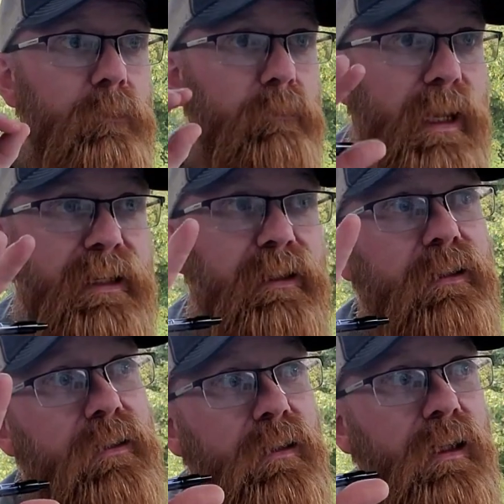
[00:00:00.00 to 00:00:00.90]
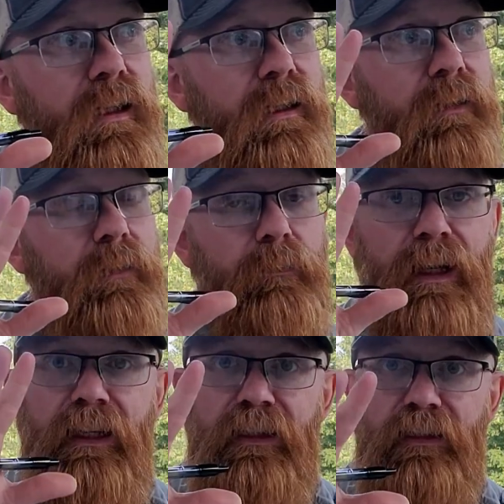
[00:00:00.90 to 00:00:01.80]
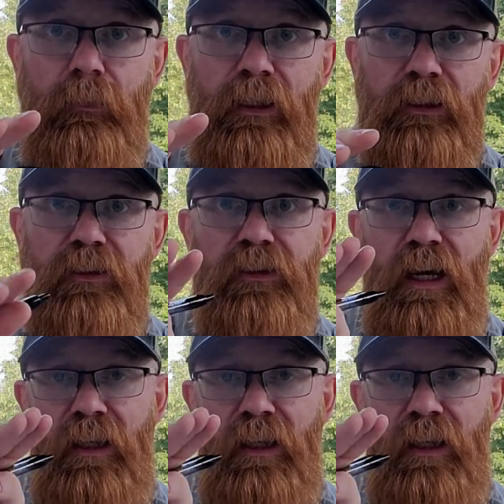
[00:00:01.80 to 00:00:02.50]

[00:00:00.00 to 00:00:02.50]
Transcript: make uh, make estimations